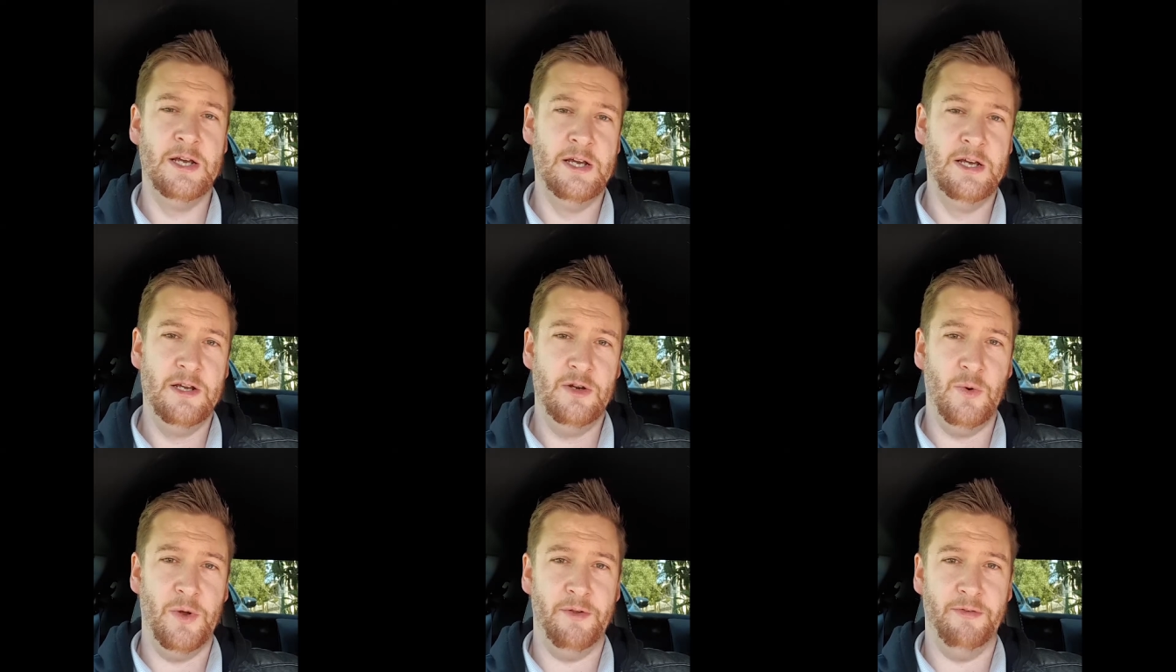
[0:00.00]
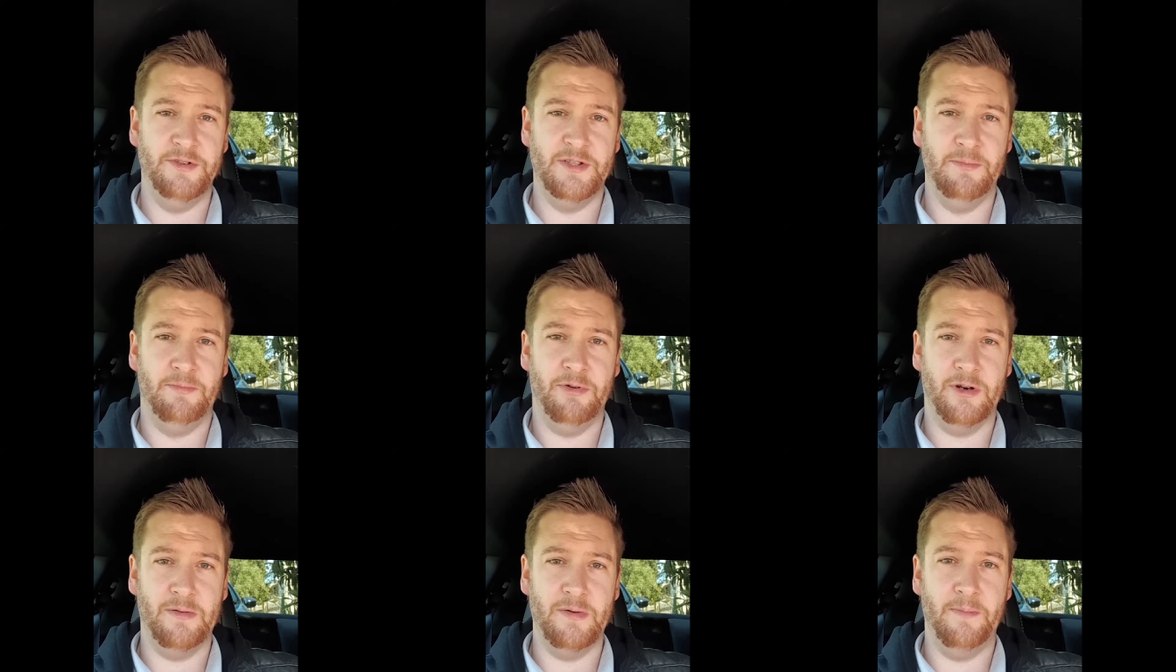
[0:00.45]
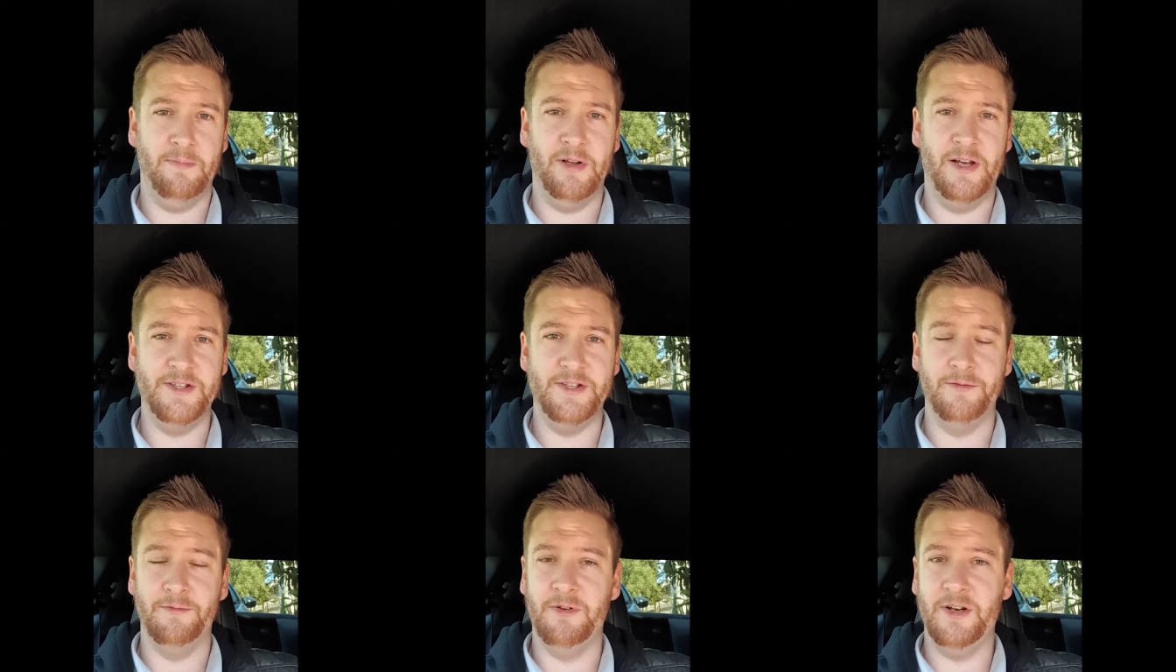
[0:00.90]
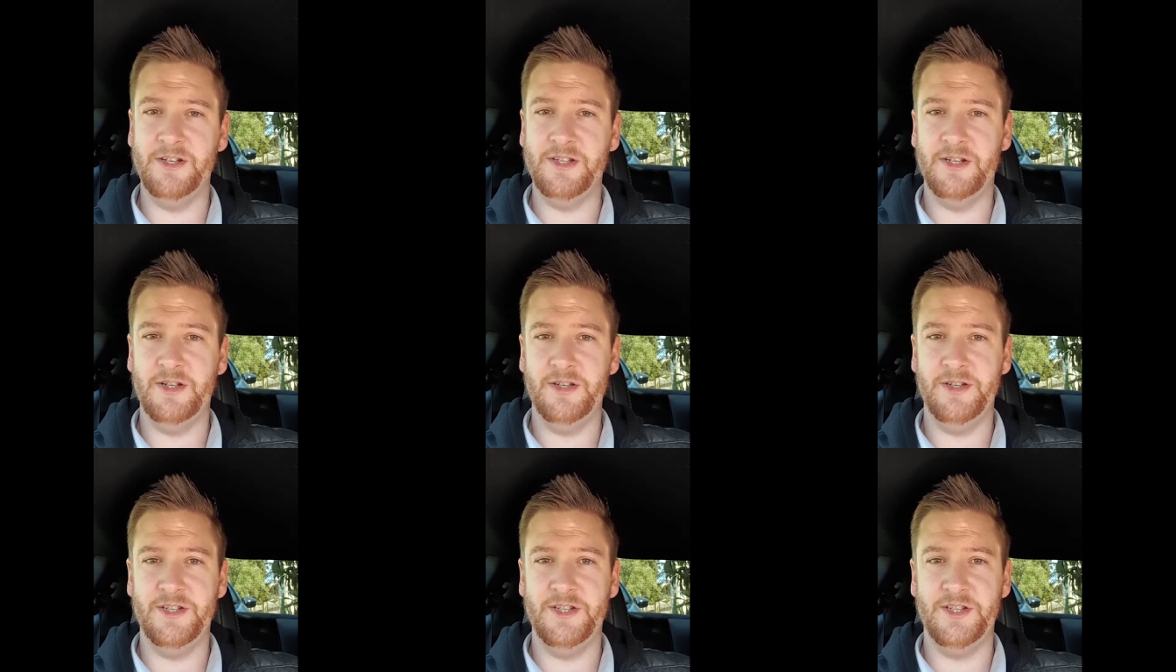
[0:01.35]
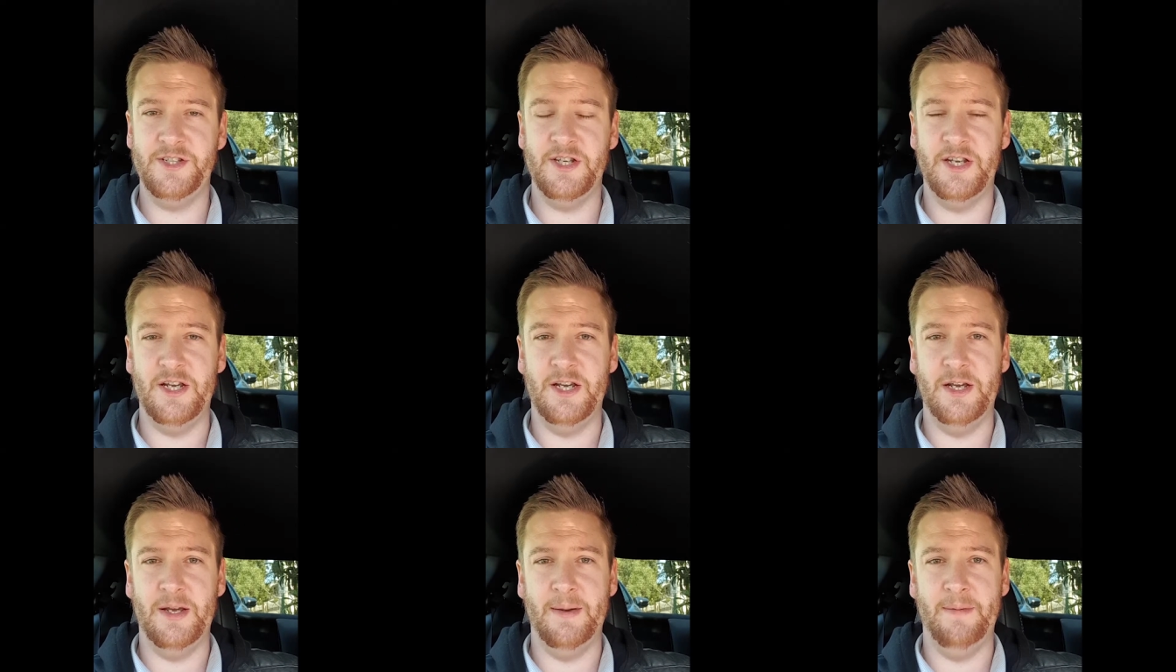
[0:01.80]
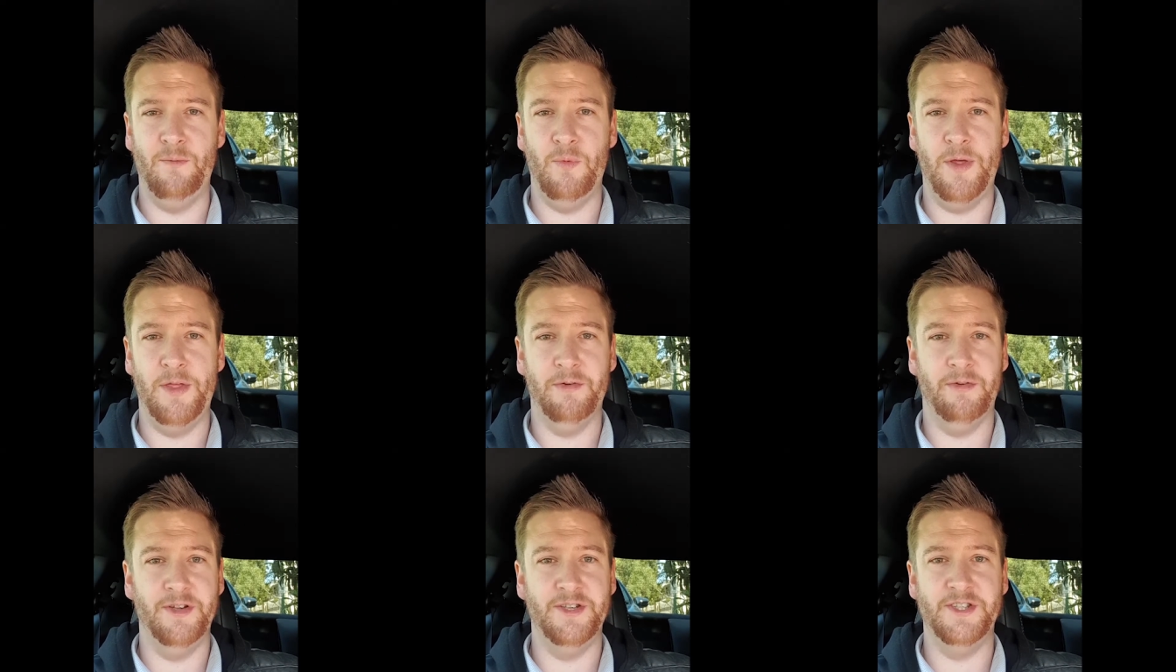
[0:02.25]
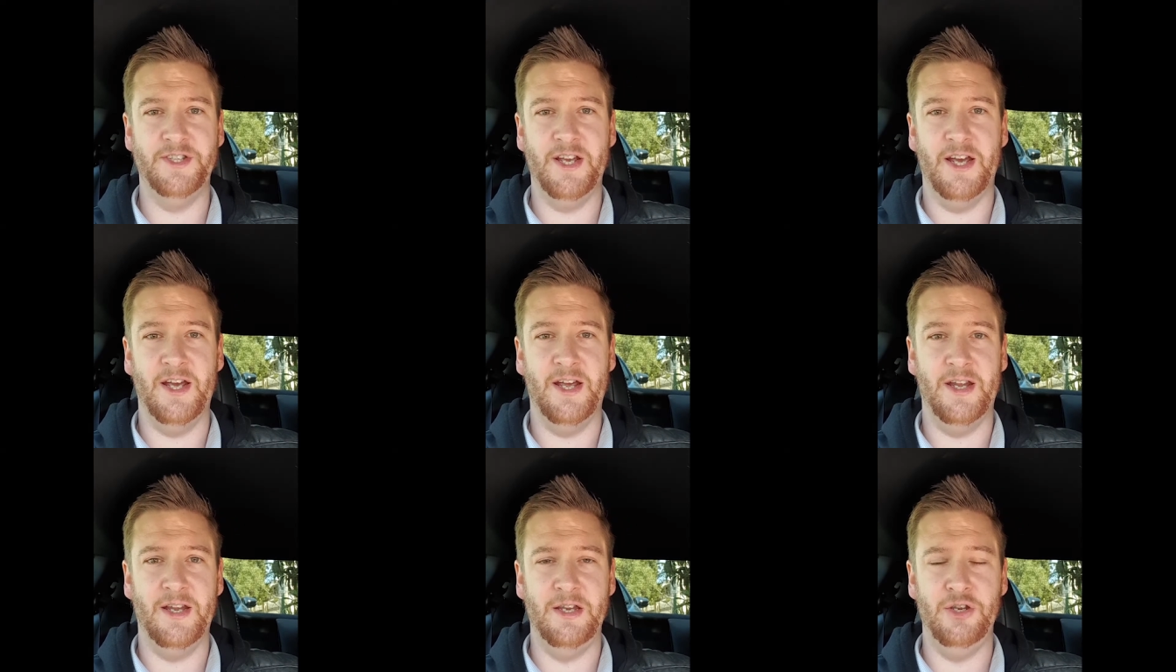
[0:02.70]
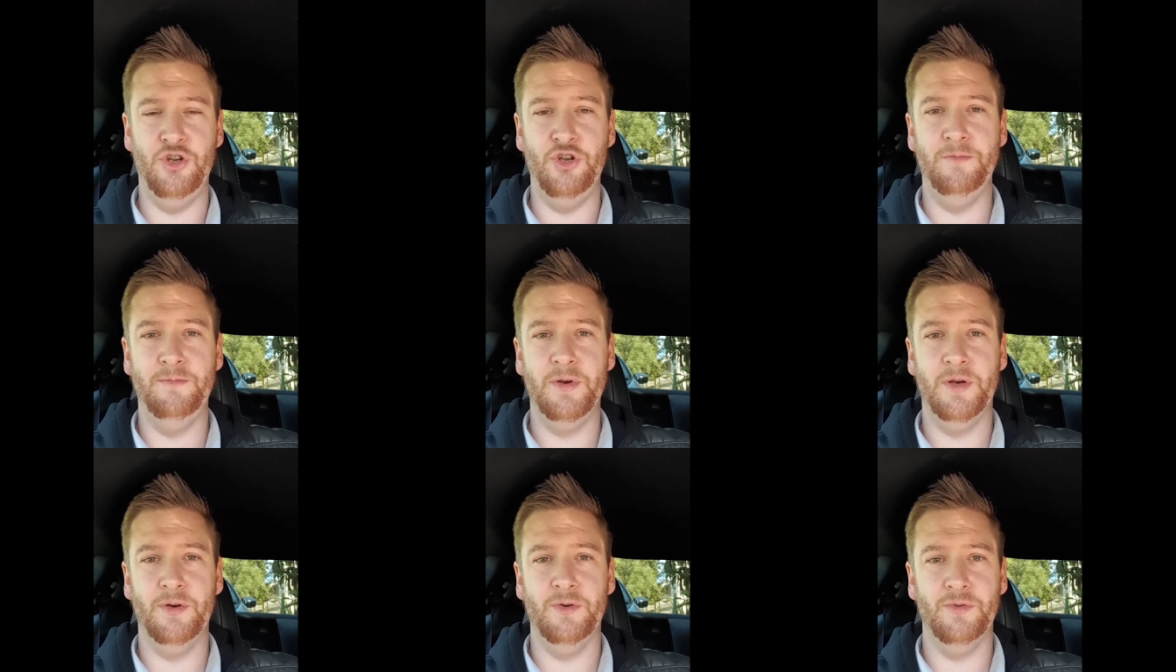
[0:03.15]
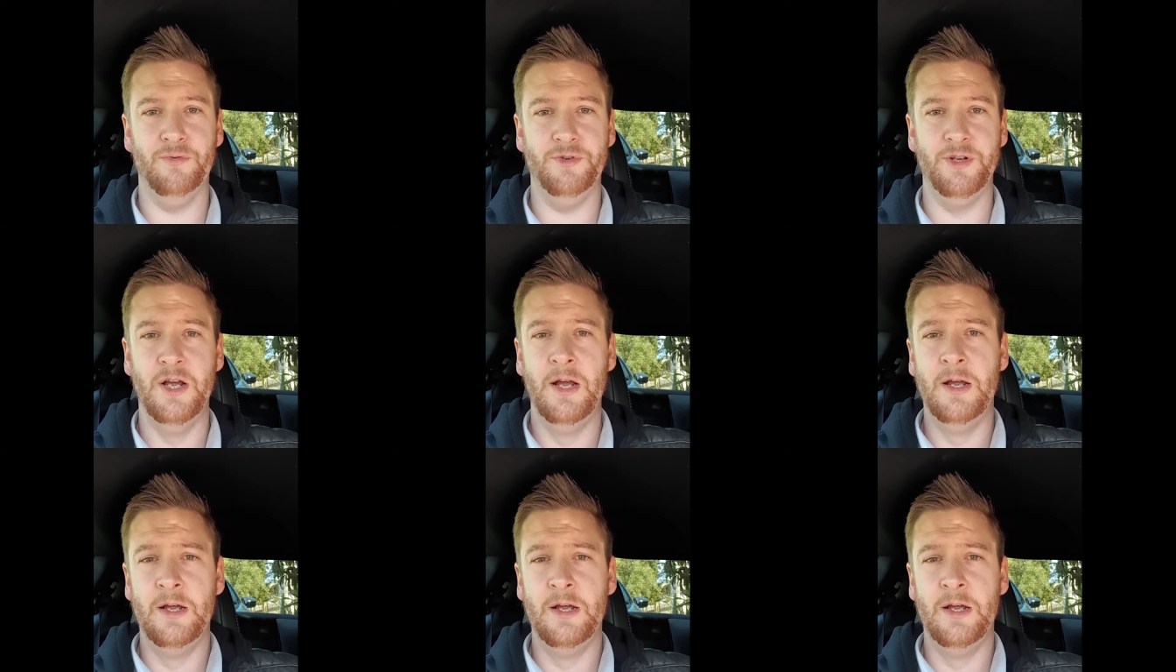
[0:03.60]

whether it's a primary place of residence, whether it's a new build,